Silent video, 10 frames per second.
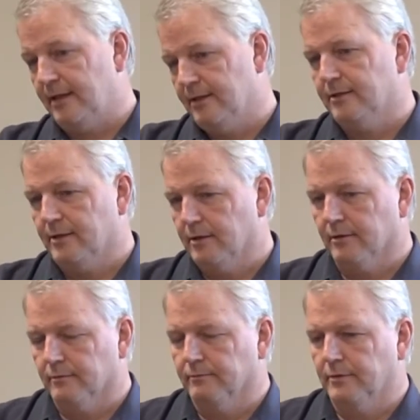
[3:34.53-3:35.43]
that
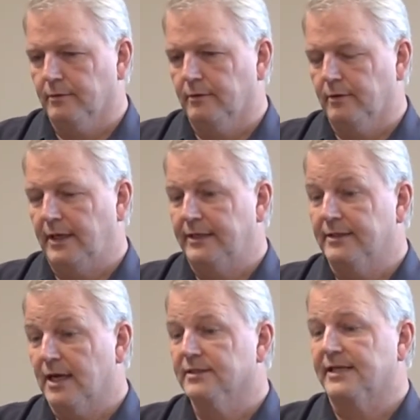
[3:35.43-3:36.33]
it
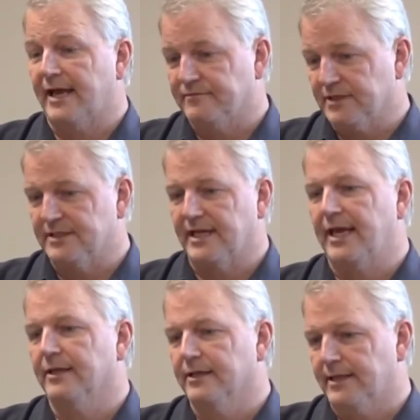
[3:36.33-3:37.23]
does have to
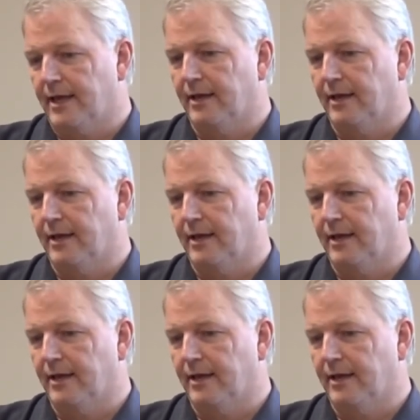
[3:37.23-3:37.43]
say that